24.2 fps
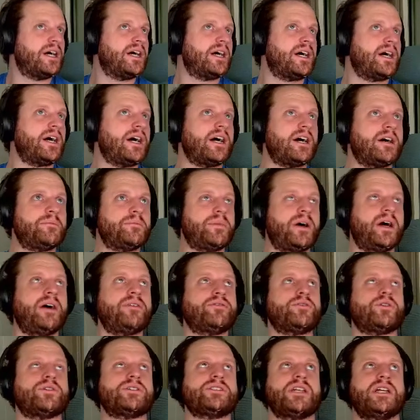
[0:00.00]
Of
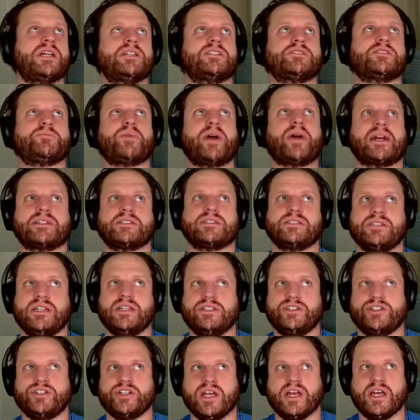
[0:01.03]
course, I need to practice
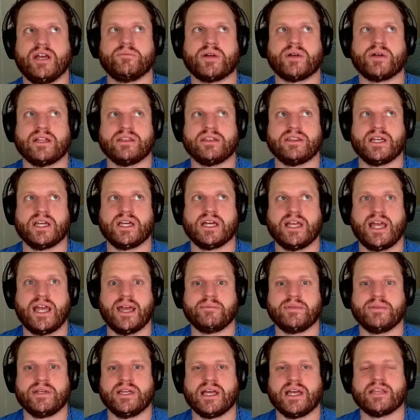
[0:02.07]
teaching it, but I think it
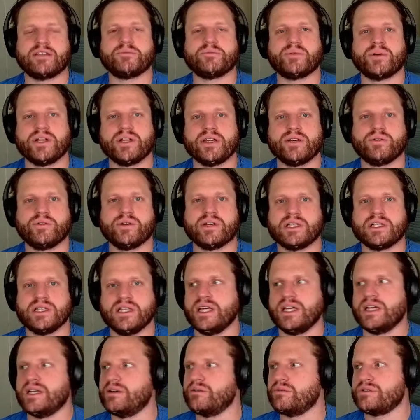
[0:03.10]
came together pretty quickly,
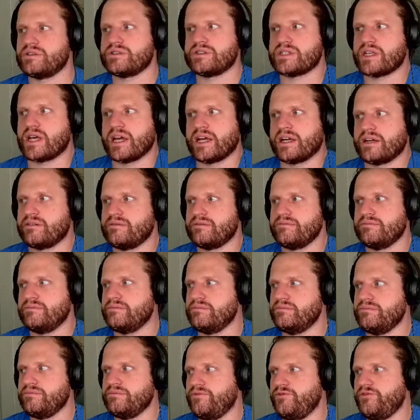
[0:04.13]
and it was like
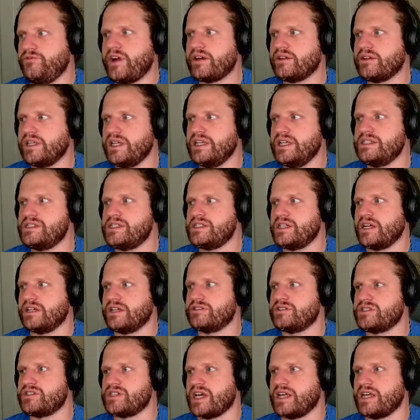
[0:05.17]
fairly easy to
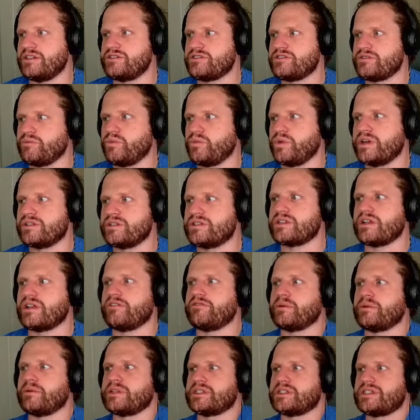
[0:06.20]
understand. There's some weird stuff
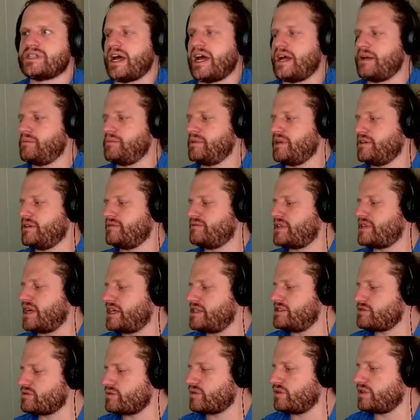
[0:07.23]
about the timing of
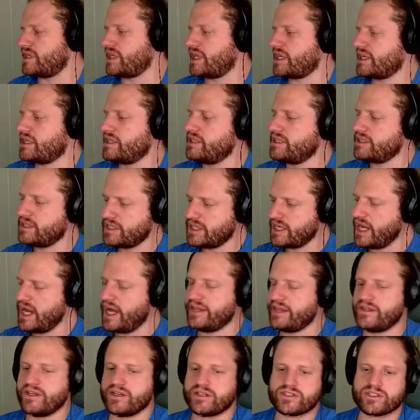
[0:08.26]
dice rolling,
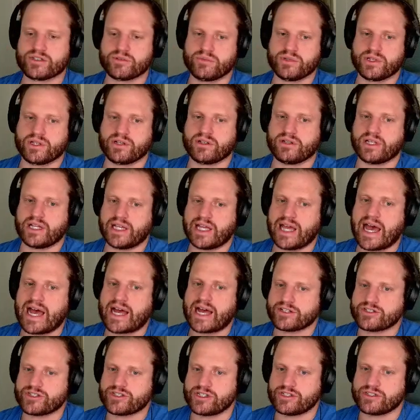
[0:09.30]
and there's some little like
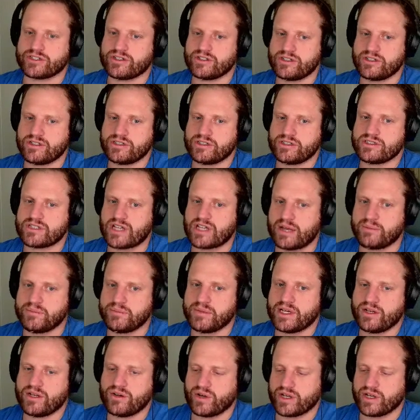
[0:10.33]
action
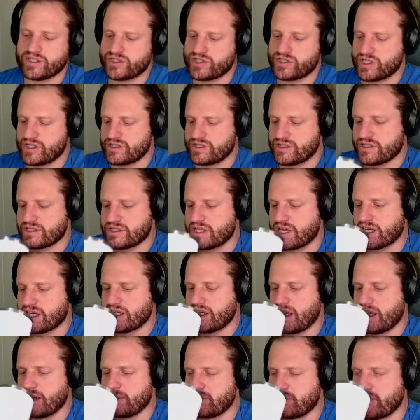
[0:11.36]
timing questions that
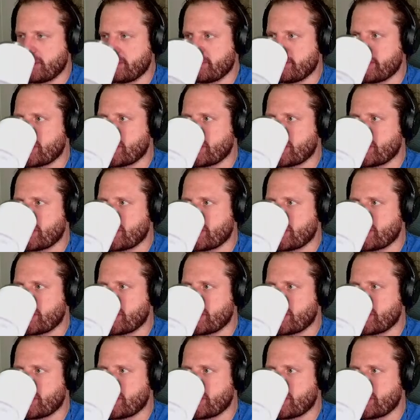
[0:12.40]
came up.